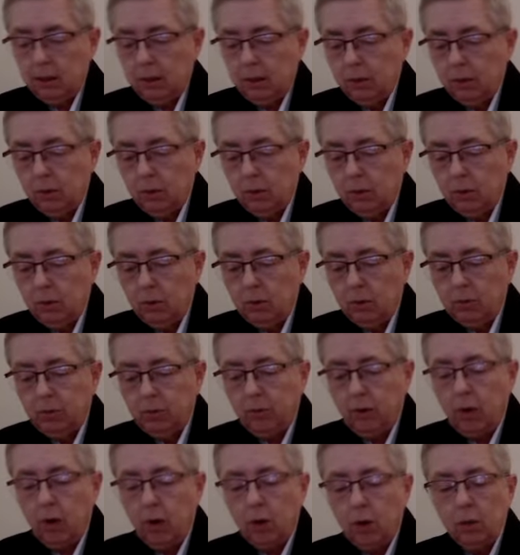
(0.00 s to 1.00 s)
to
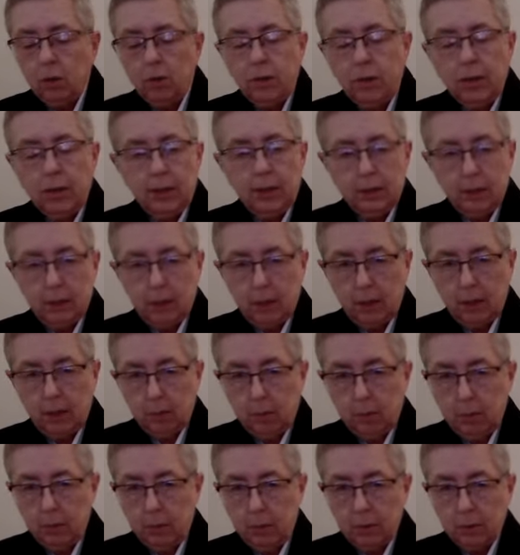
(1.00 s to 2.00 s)
follow the
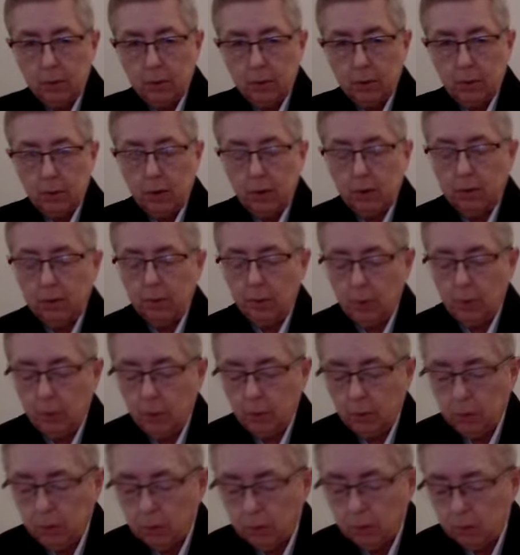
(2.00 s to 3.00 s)
examples of
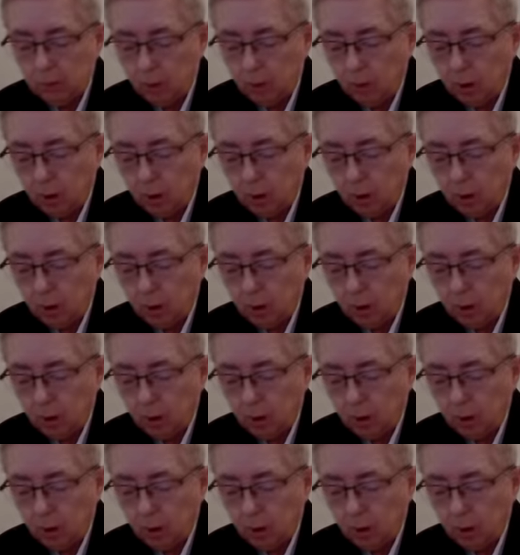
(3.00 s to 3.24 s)
those